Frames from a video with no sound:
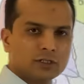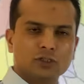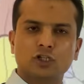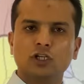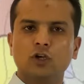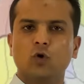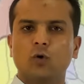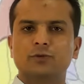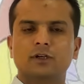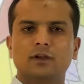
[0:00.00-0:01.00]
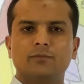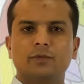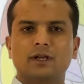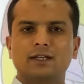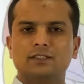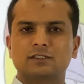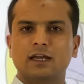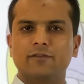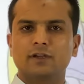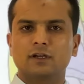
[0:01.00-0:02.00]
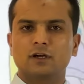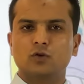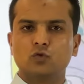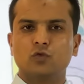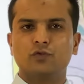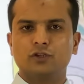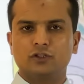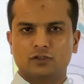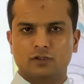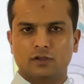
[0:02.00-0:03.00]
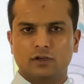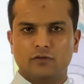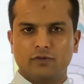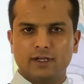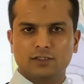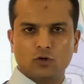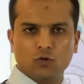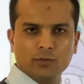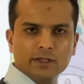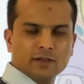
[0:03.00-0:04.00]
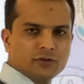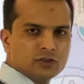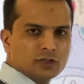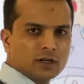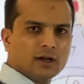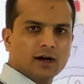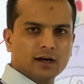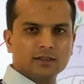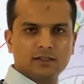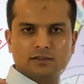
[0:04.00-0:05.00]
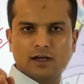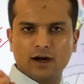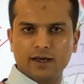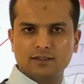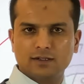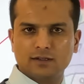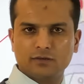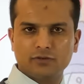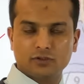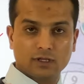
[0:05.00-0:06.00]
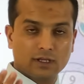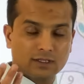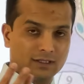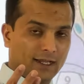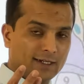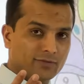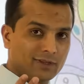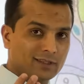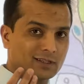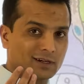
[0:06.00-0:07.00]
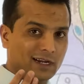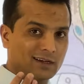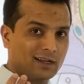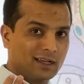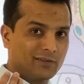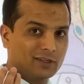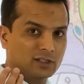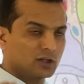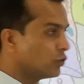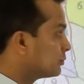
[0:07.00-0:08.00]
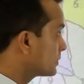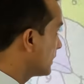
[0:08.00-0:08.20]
3 lobes, because it's having 2 fissures. One is the oblique fissure, other is the horizontal fissure. That's why right lung having 3 lobes.